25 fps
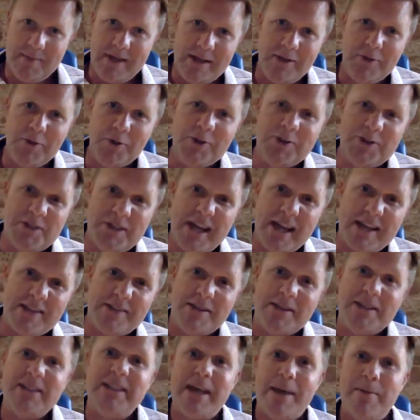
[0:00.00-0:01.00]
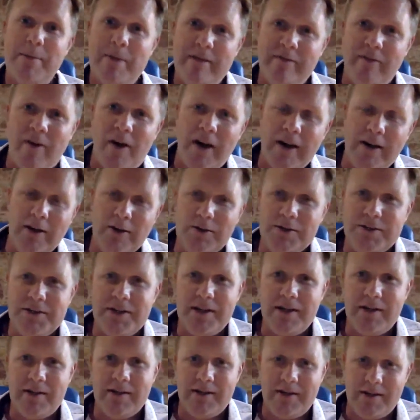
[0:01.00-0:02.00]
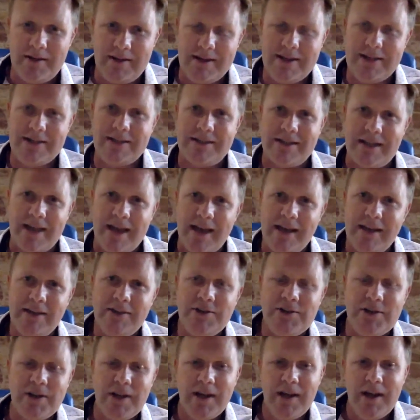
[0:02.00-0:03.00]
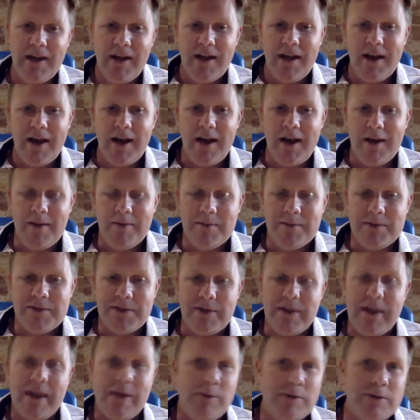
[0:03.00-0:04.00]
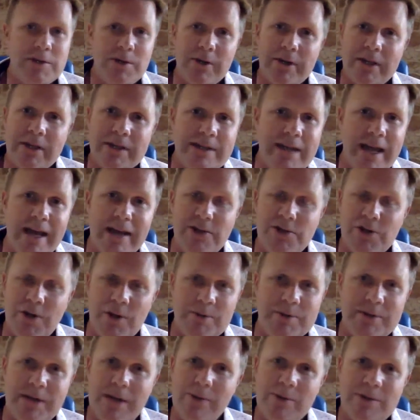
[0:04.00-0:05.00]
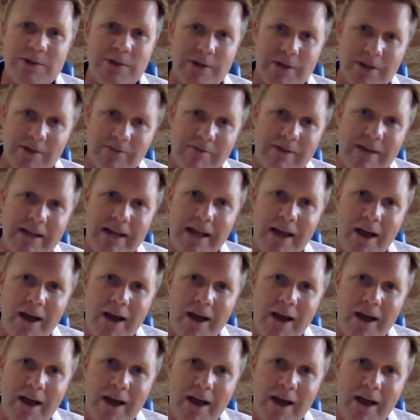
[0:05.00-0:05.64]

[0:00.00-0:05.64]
order to get to the semi-finals at this stage, So they were doing the day jobs. They were doing the really